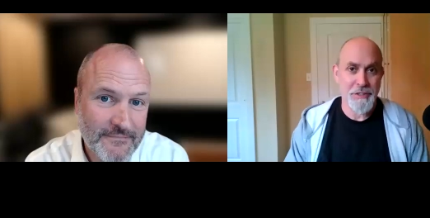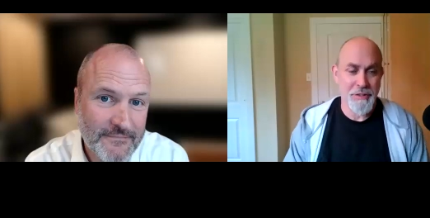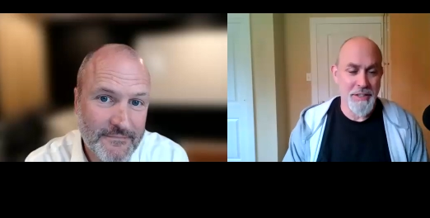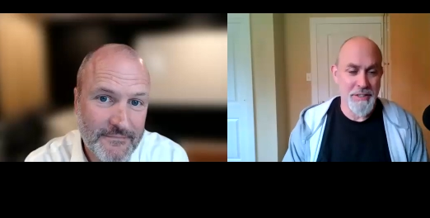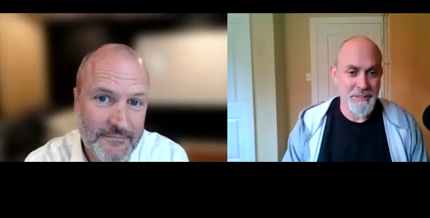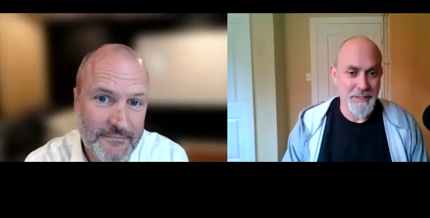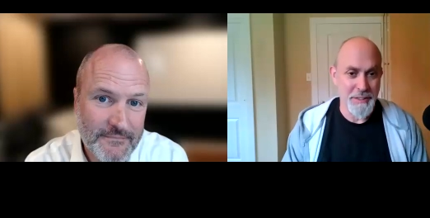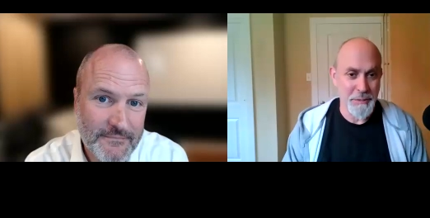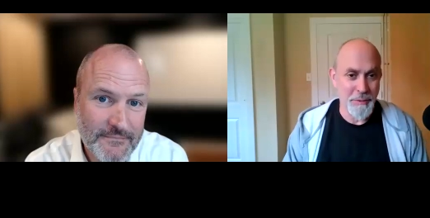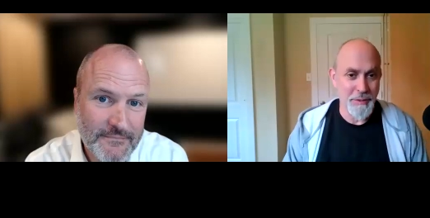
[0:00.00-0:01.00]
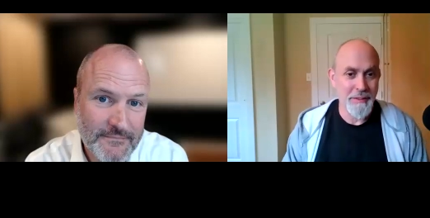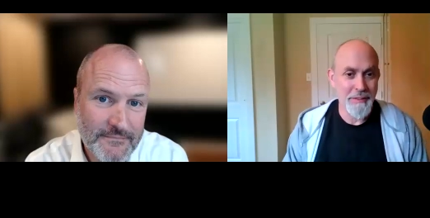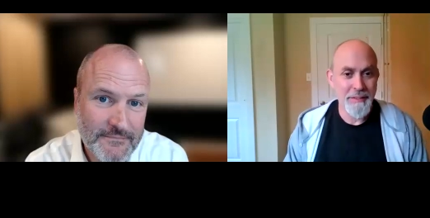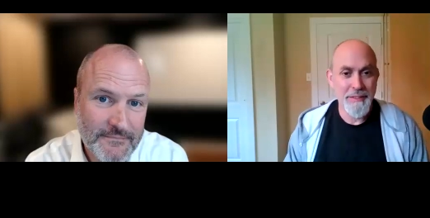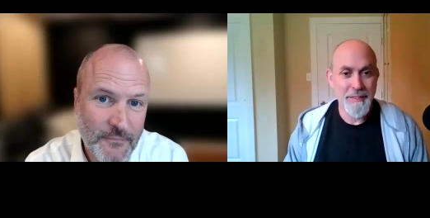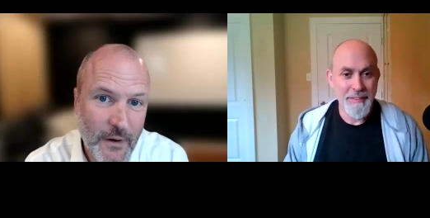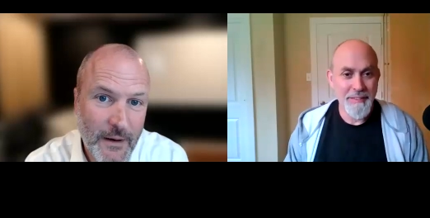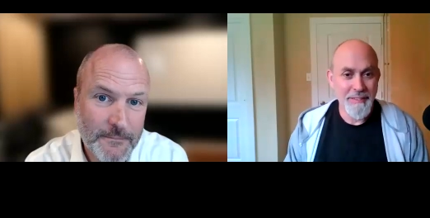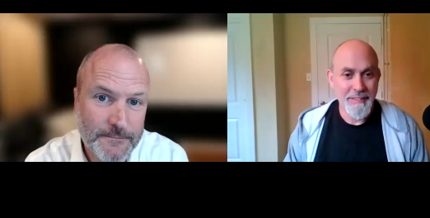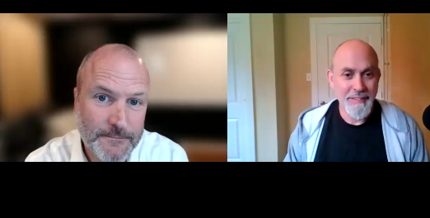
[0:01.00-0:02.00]
Speaker 1: introductions at this point.
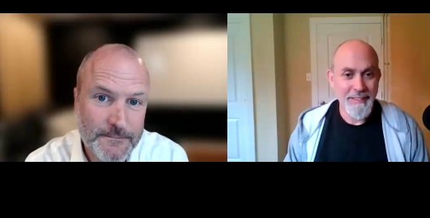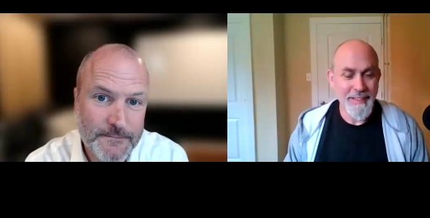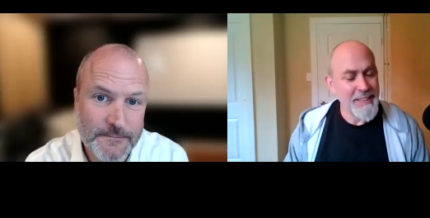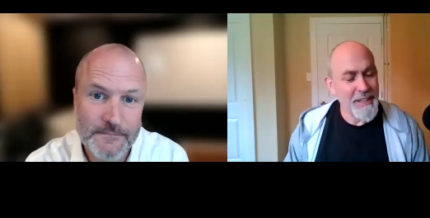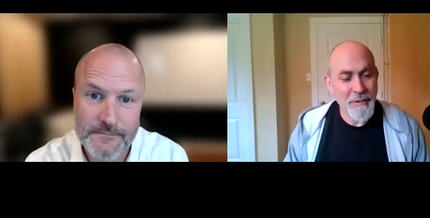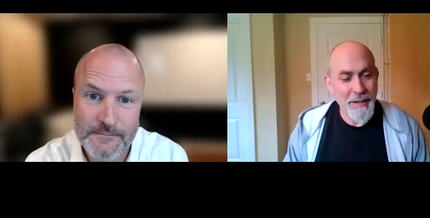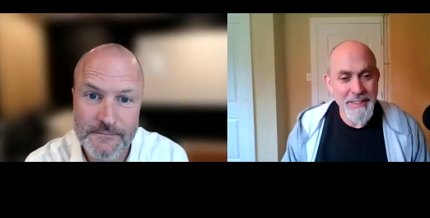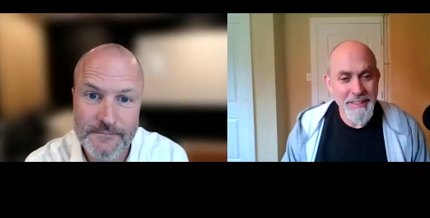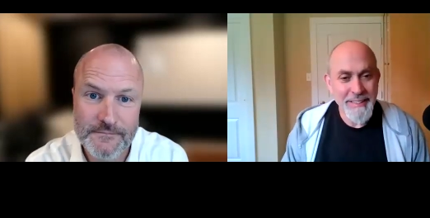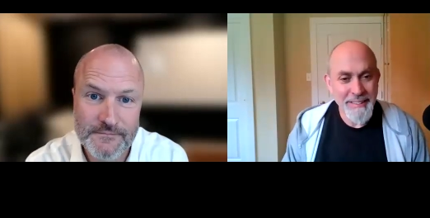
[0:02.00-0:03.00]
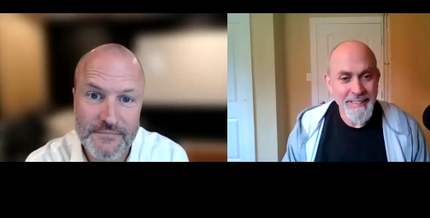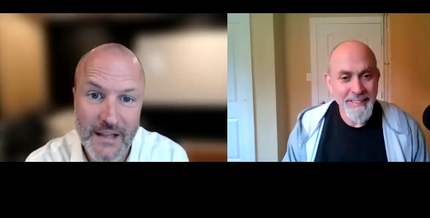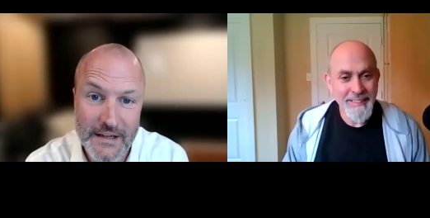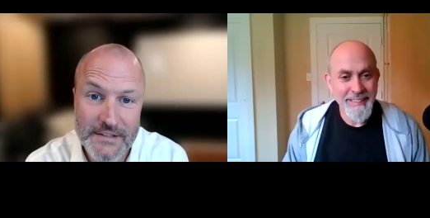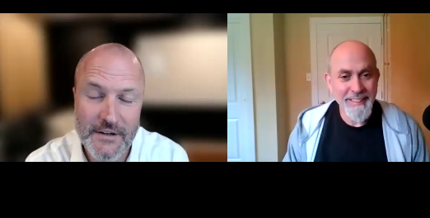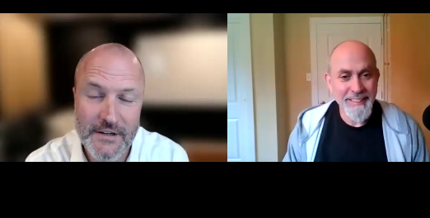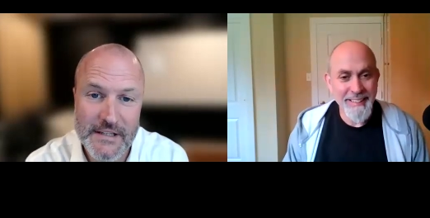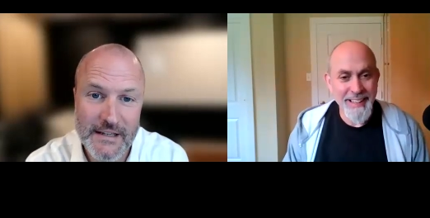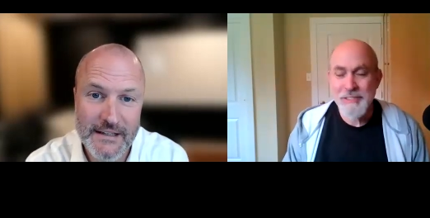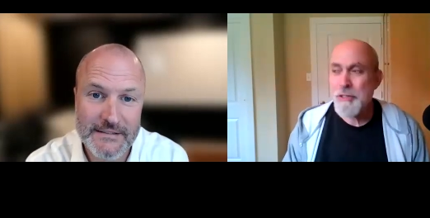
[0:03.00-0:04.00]
Wow. Is that crazy?
Speaker 2: That is
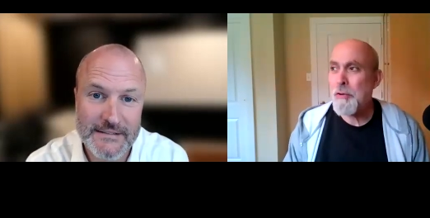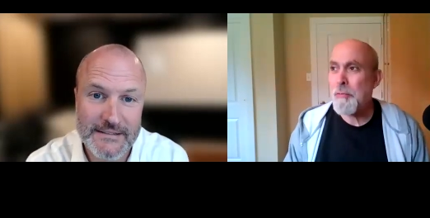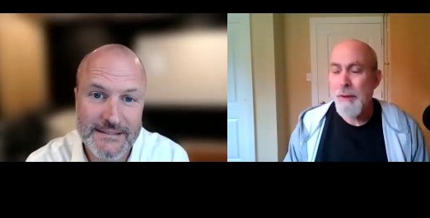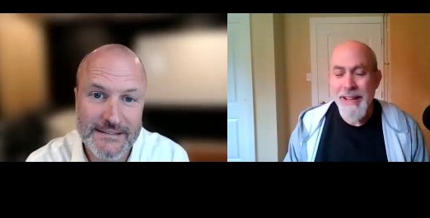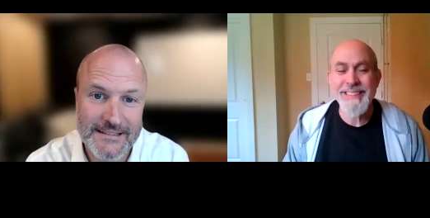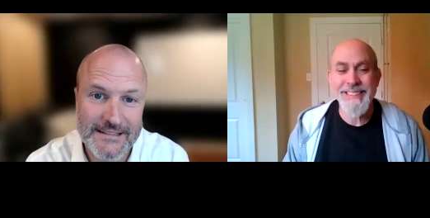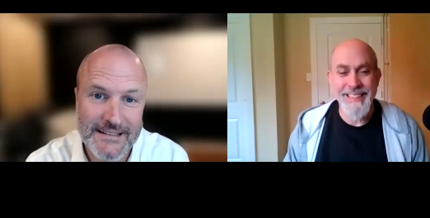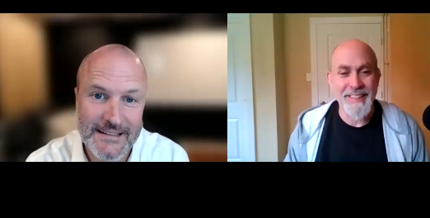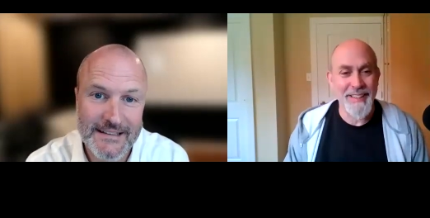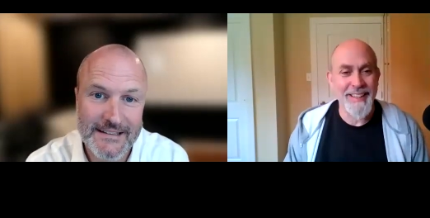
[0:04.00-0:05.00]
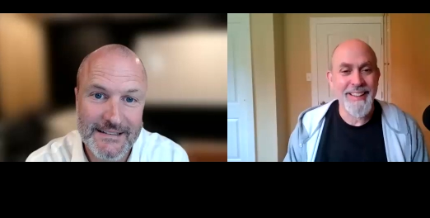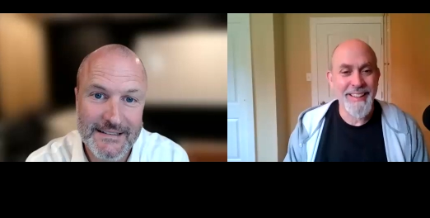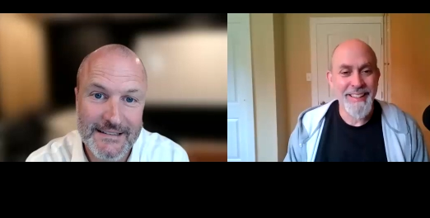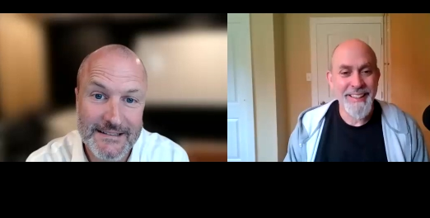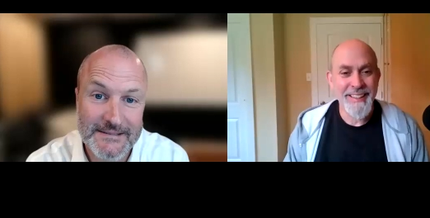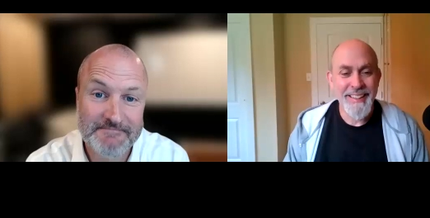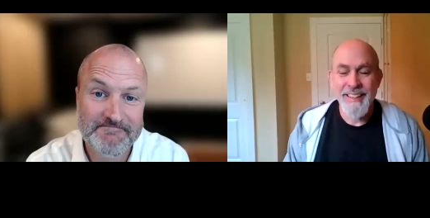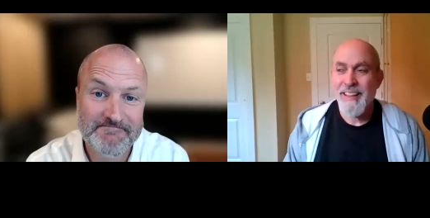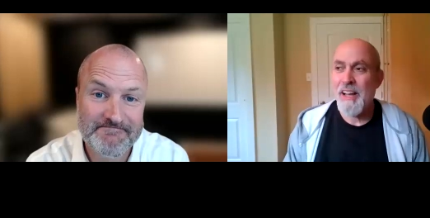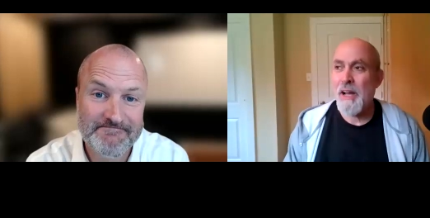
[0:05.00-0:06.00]
crazy. Yeah. That's
Speaker 1: crazy to me. Hmm.
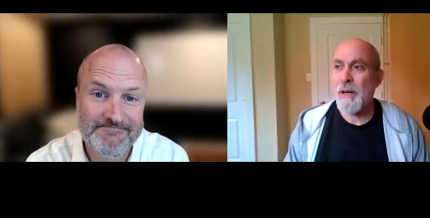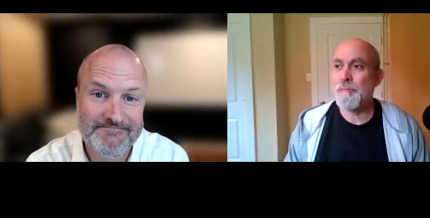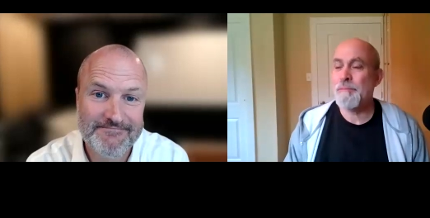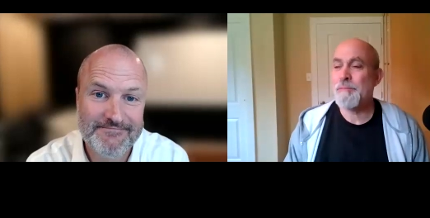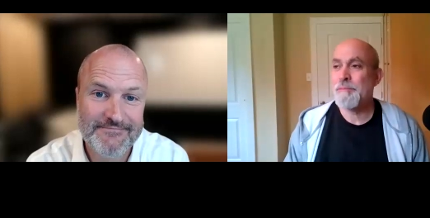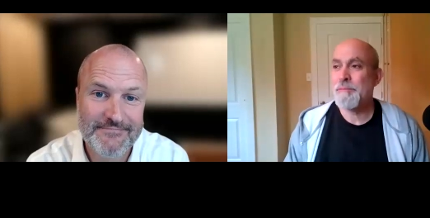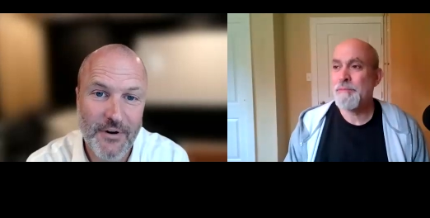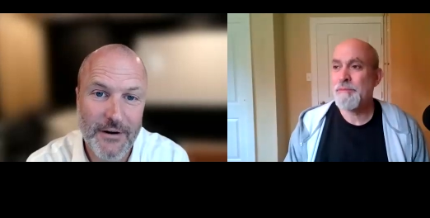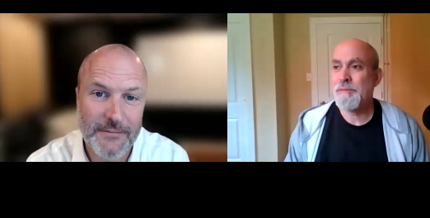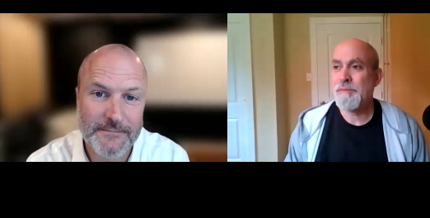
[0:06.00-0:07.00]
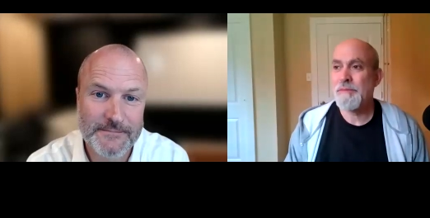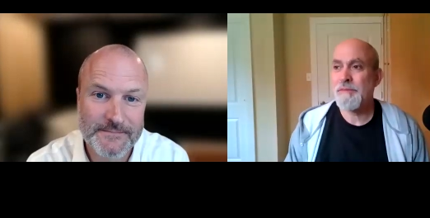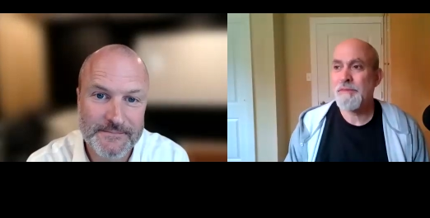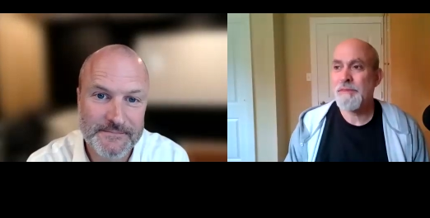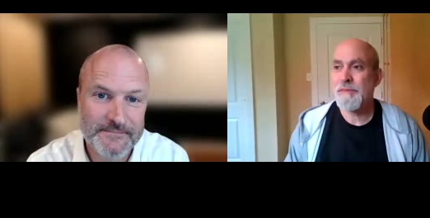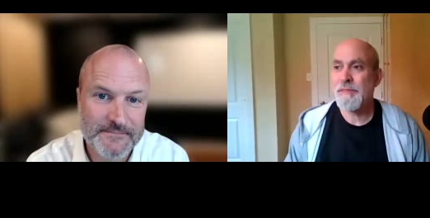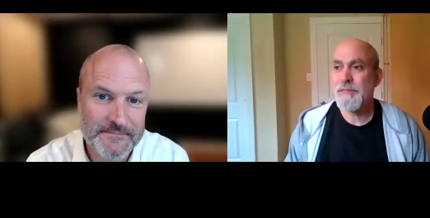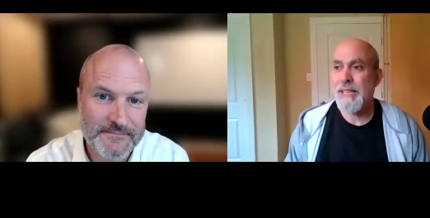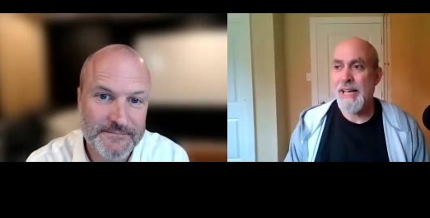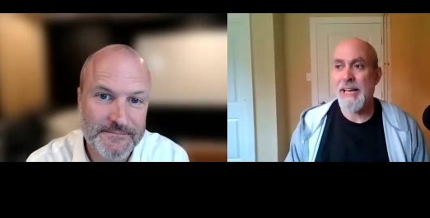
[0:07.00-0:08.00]
Um, wow.
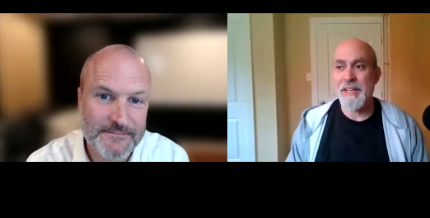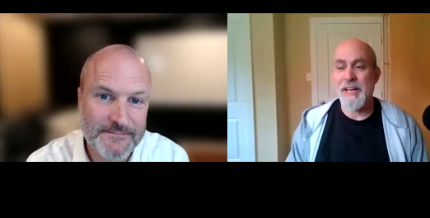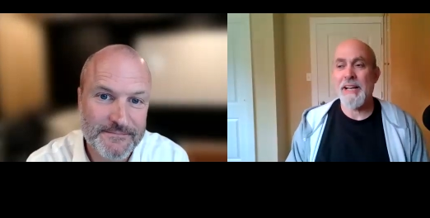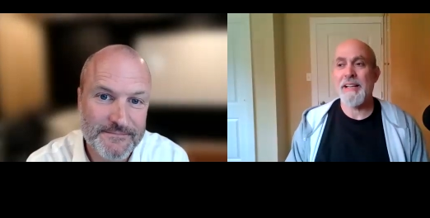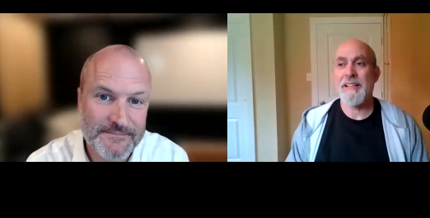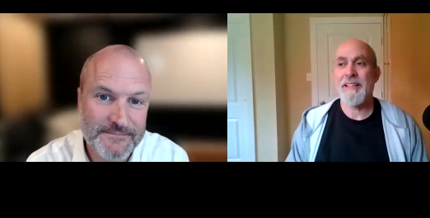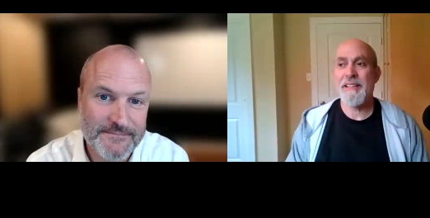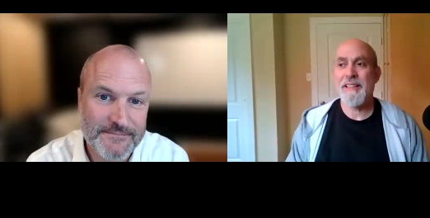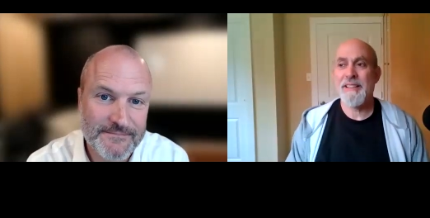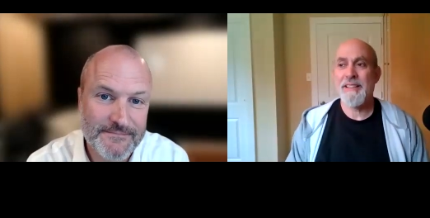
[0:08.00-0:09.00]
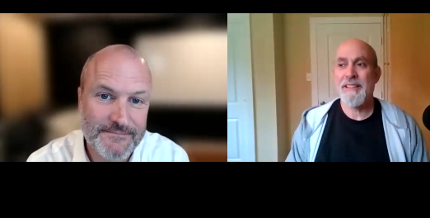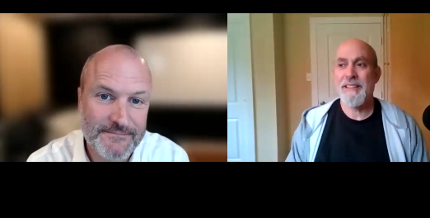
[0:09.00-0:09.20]
And, uh, hmm.